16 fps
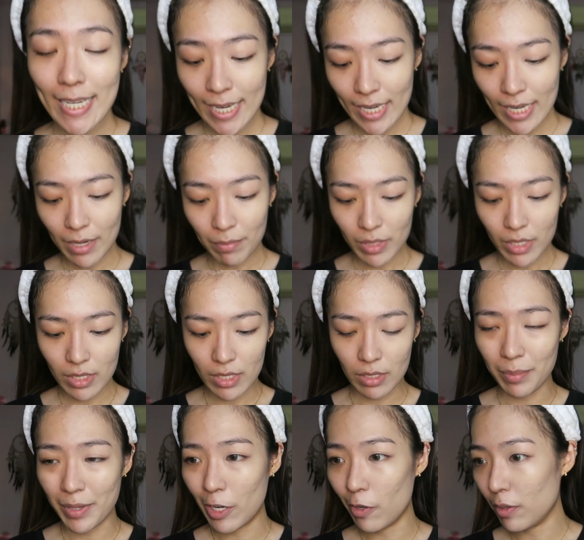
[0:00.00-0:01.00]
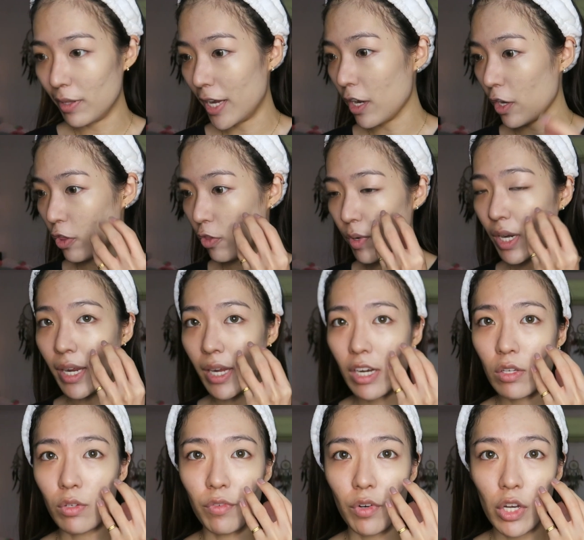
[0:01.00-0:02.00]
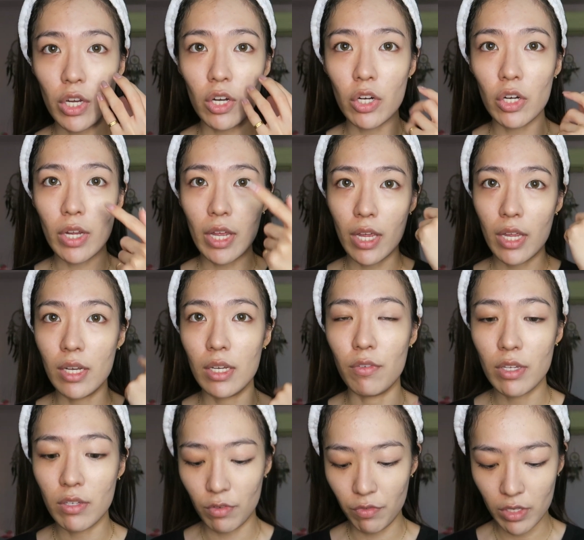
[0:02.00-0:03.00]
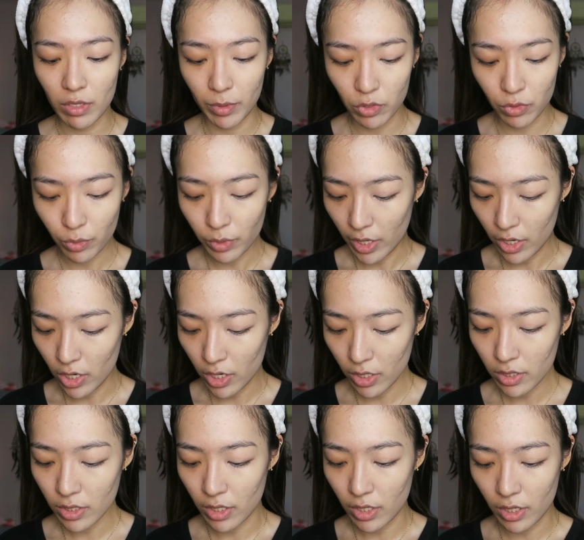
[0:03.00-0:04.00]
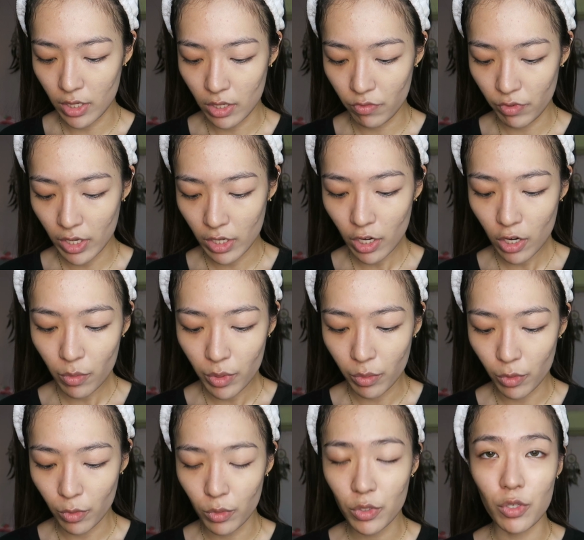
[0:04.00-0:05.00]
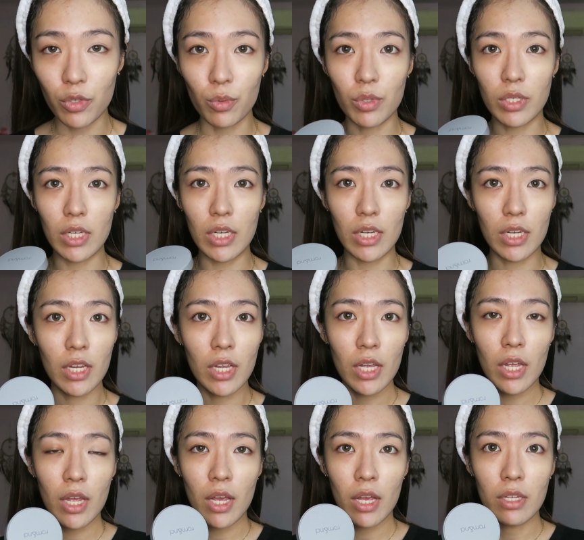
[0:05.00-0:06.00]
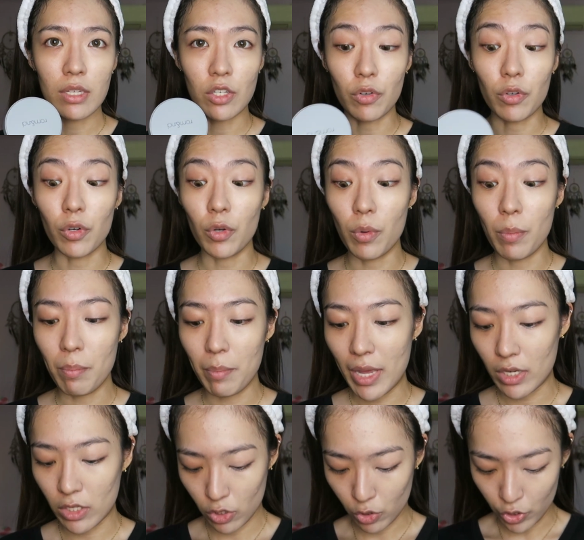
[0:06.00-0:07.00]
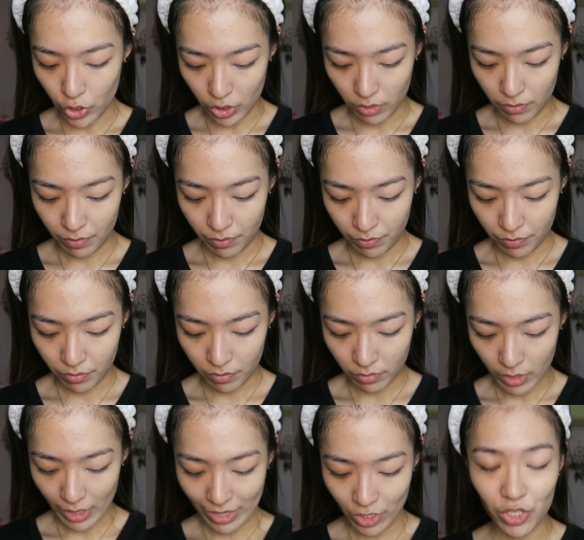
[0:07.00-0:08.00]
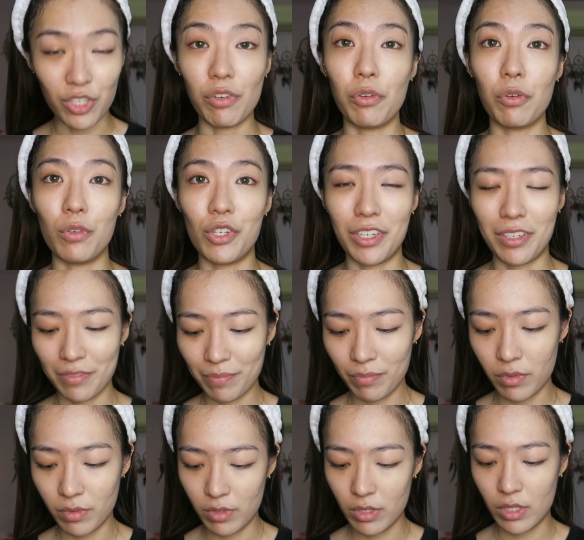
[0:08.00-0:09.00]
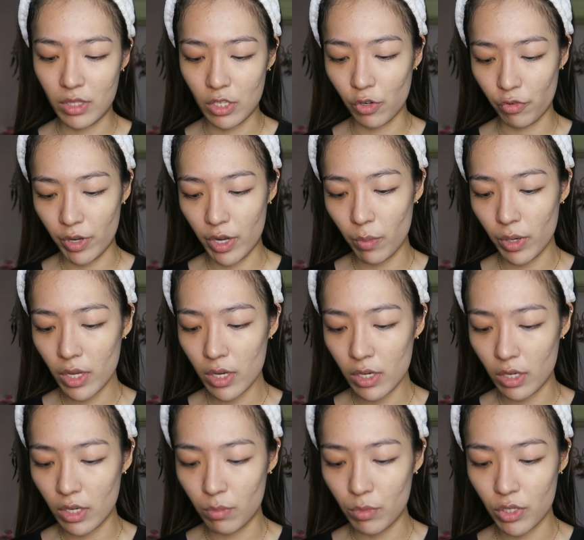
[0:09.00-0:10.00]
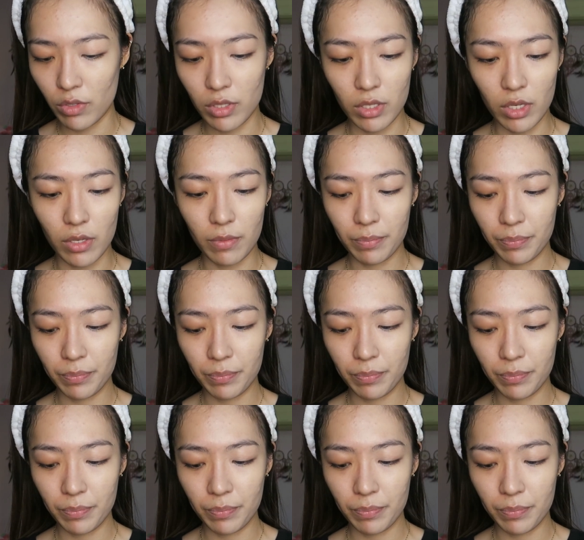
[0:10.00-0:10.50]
yep, this is about like 3 layers over here, and the rest of the face about 2 layers. And then right now we will go to the Zero Matte Cushion. Yeah, just Zero Cushion, the grey one, and then we shall see.